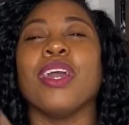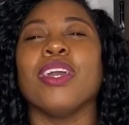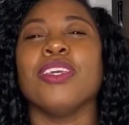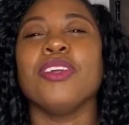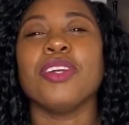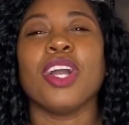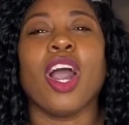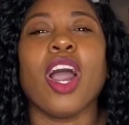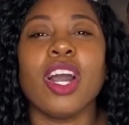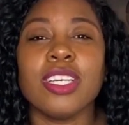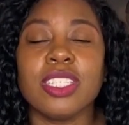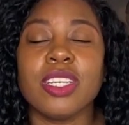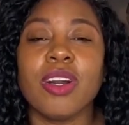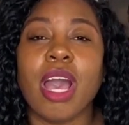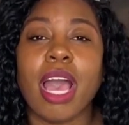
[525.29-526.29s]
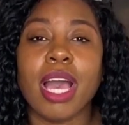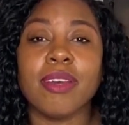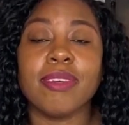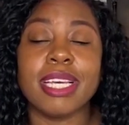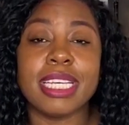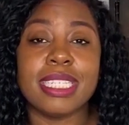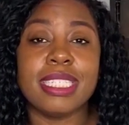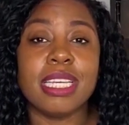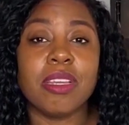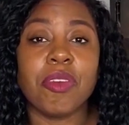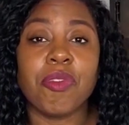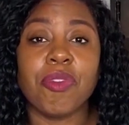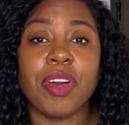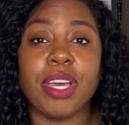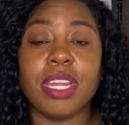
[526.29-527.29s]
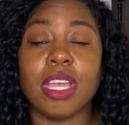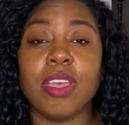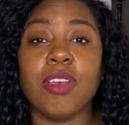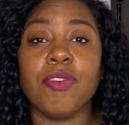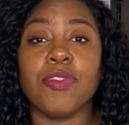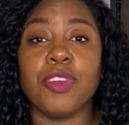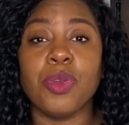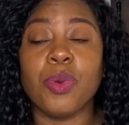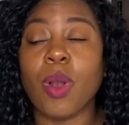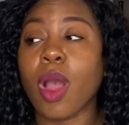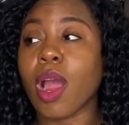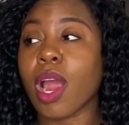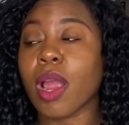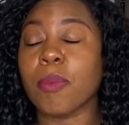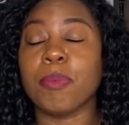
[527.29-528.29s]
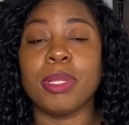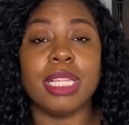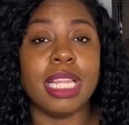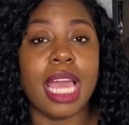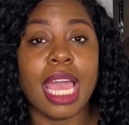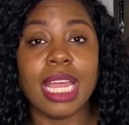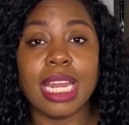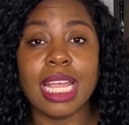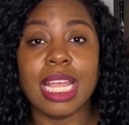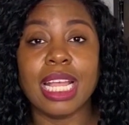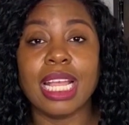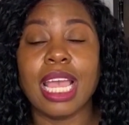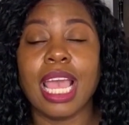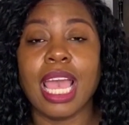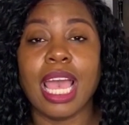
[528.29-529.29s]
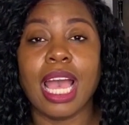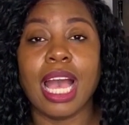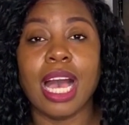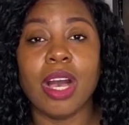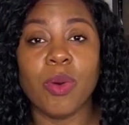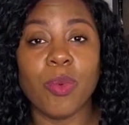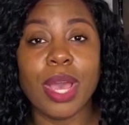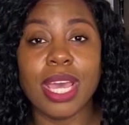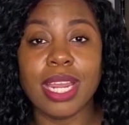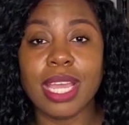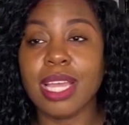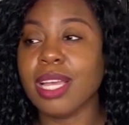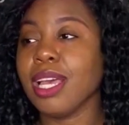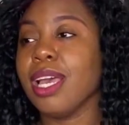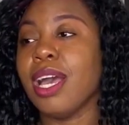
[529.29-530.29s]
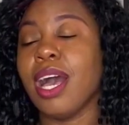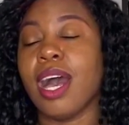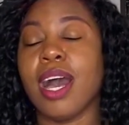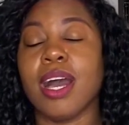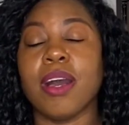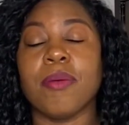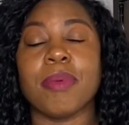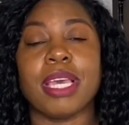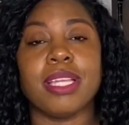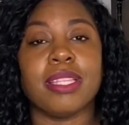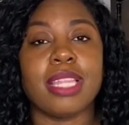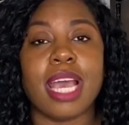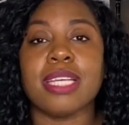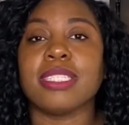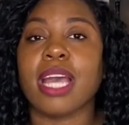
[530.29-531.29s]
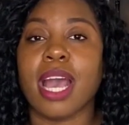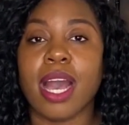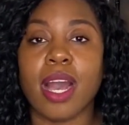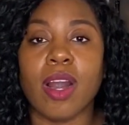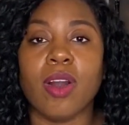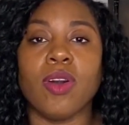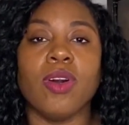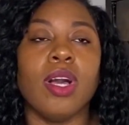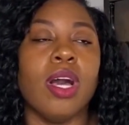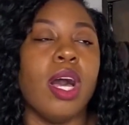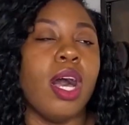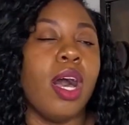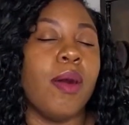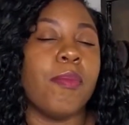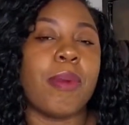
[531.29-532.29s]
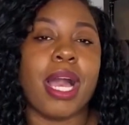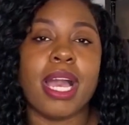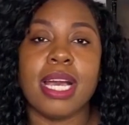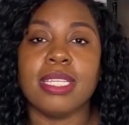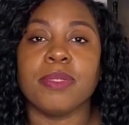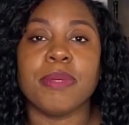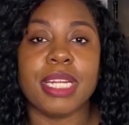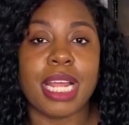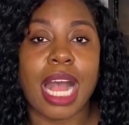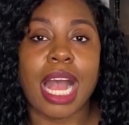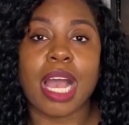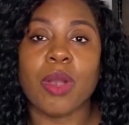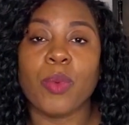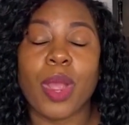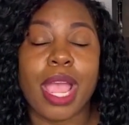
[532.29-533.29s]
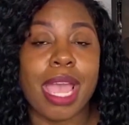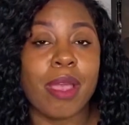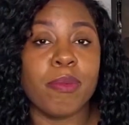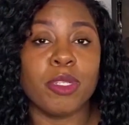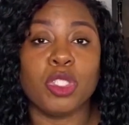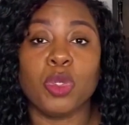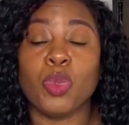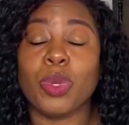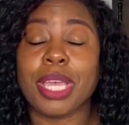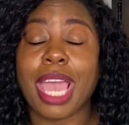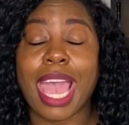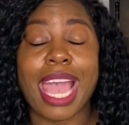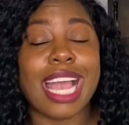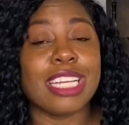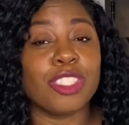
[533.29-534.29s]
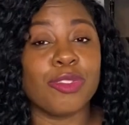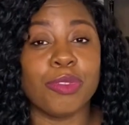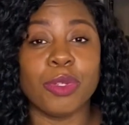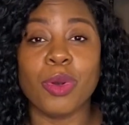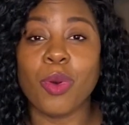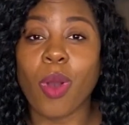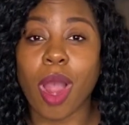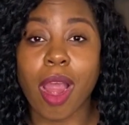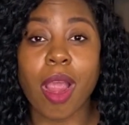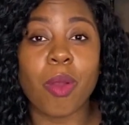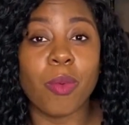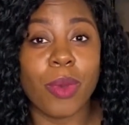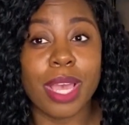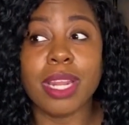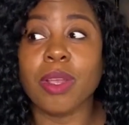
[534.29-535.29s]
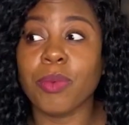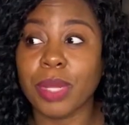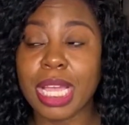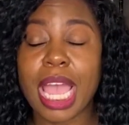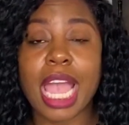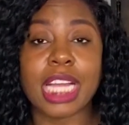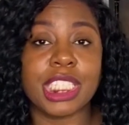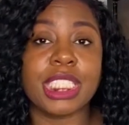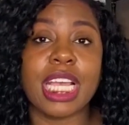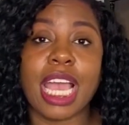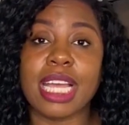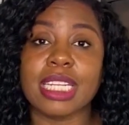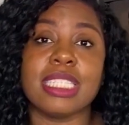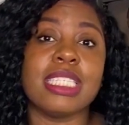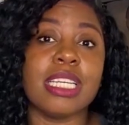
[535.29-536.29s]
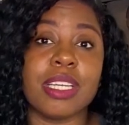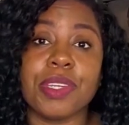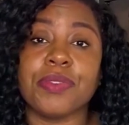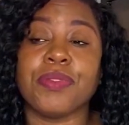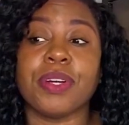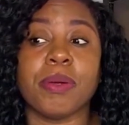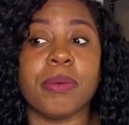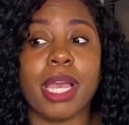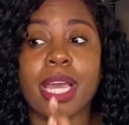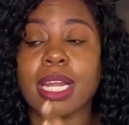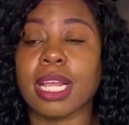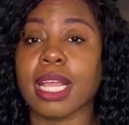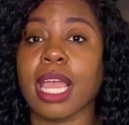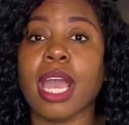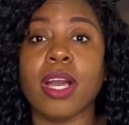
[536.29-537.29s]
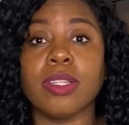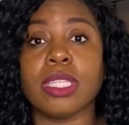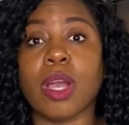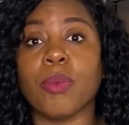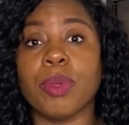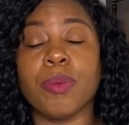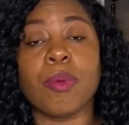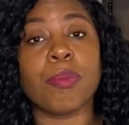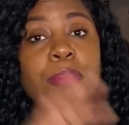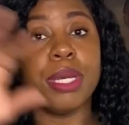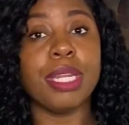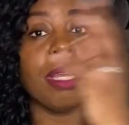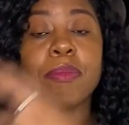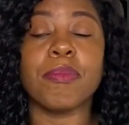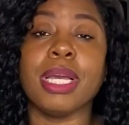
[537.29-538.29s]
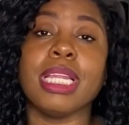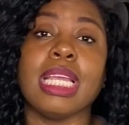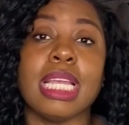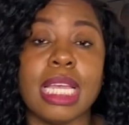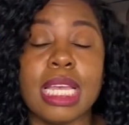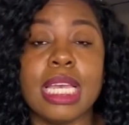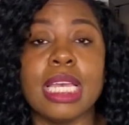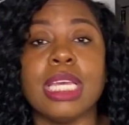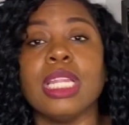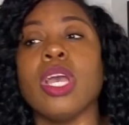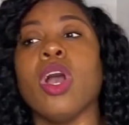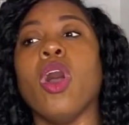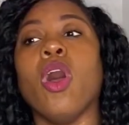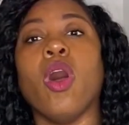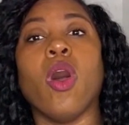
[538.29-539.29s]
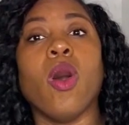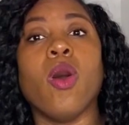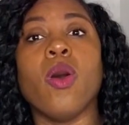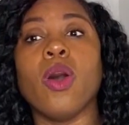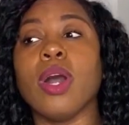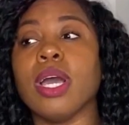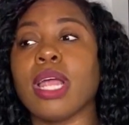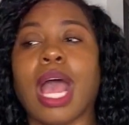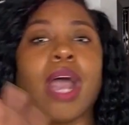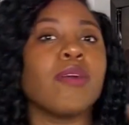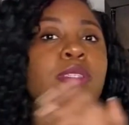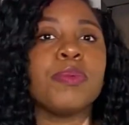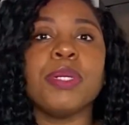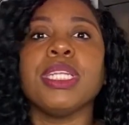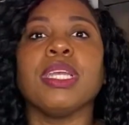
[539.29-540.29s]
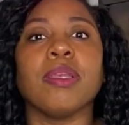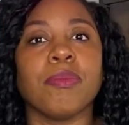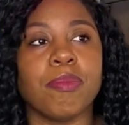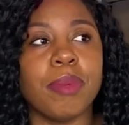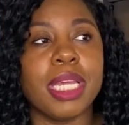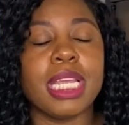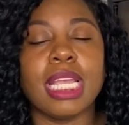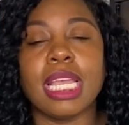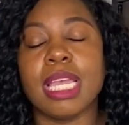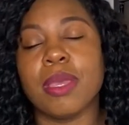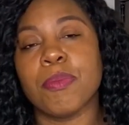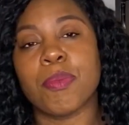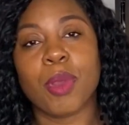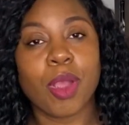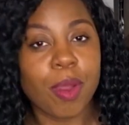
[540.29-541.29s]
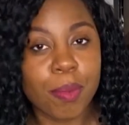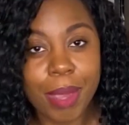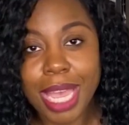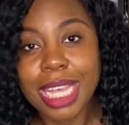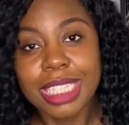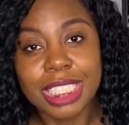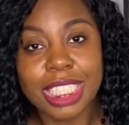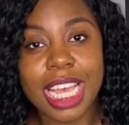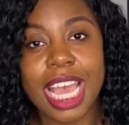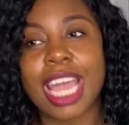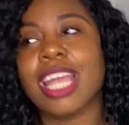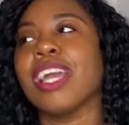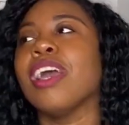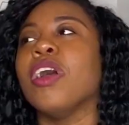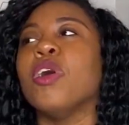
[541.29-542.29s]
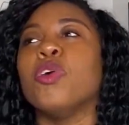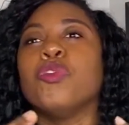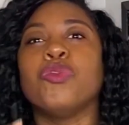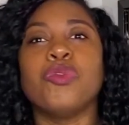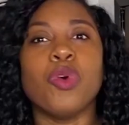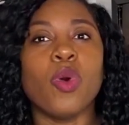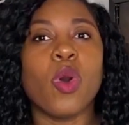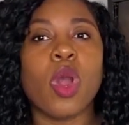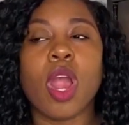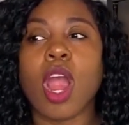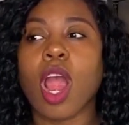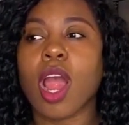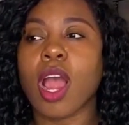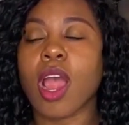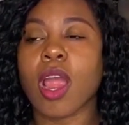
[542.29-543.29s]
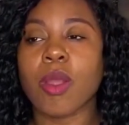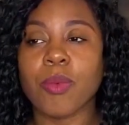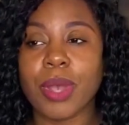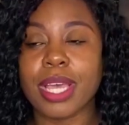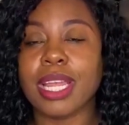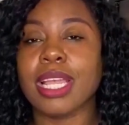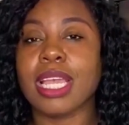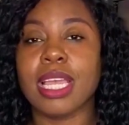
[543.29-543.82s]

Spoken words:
You can also have a sinking fund if you are planning a wedding, and that's how my husband and I were able to cash flow our wedding. We actually had a sinking fund. We had an account that we were putting money in on. I was putting money in per paycheck for our wedding.